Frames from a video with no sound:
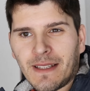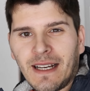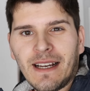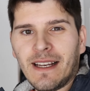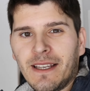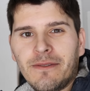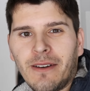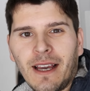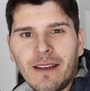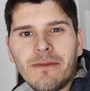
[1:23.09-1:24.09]
uh, if
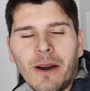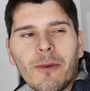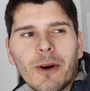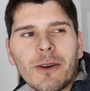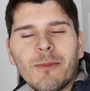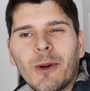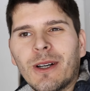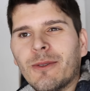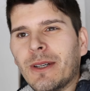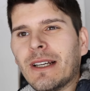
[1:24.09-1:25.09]
I if I work
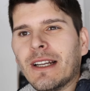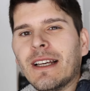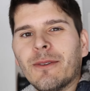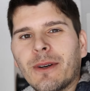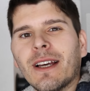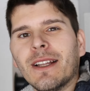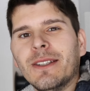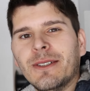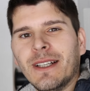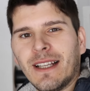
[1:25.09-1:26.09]
more we're gonna we're gonna
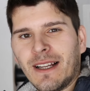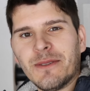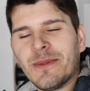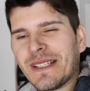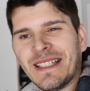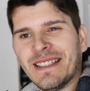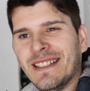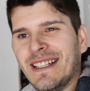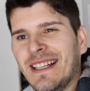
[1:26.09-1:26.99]
do it 100%